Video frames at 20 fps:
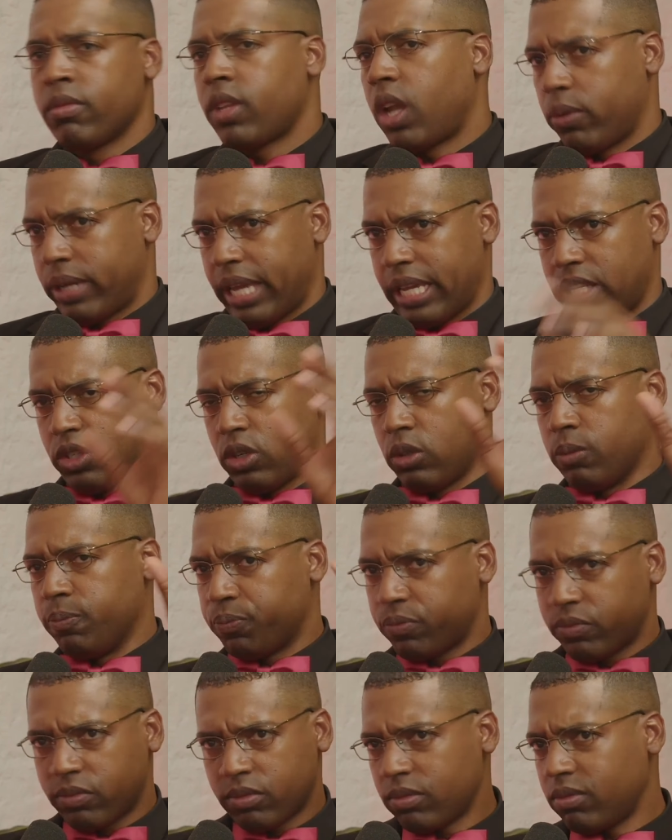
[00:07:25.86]
Okay, so
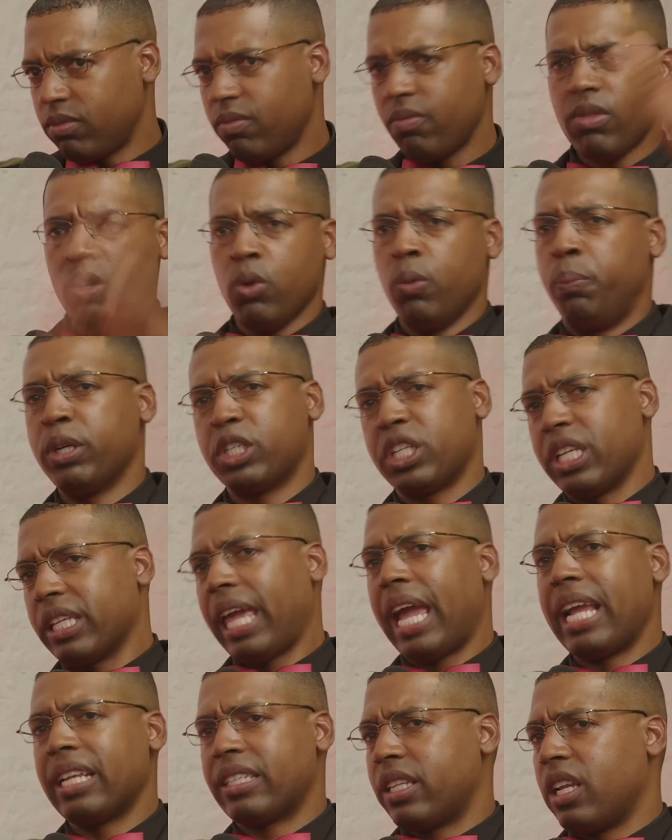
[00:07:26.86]
we're pushing the
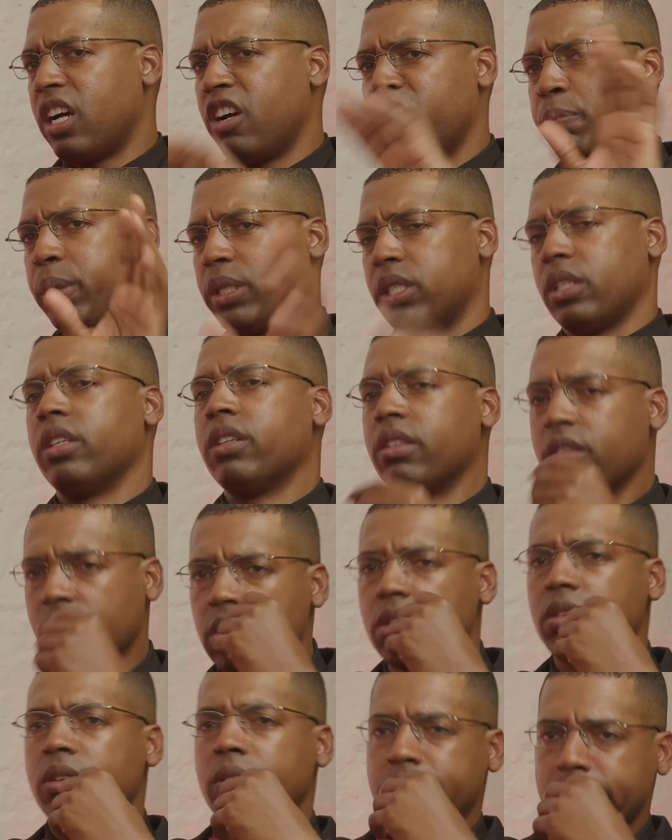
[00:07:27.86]
gay stuff, pushing,
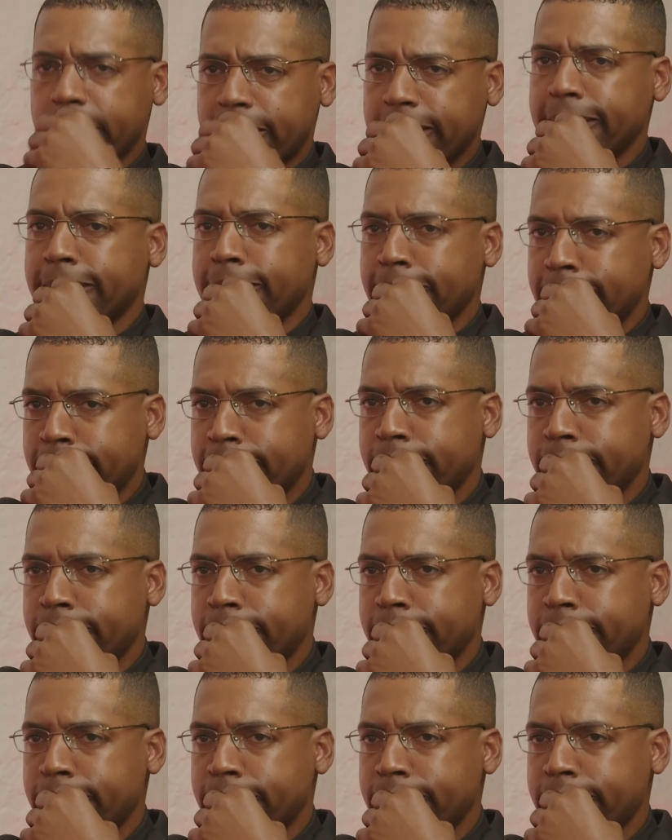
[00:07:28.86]
oh, okay.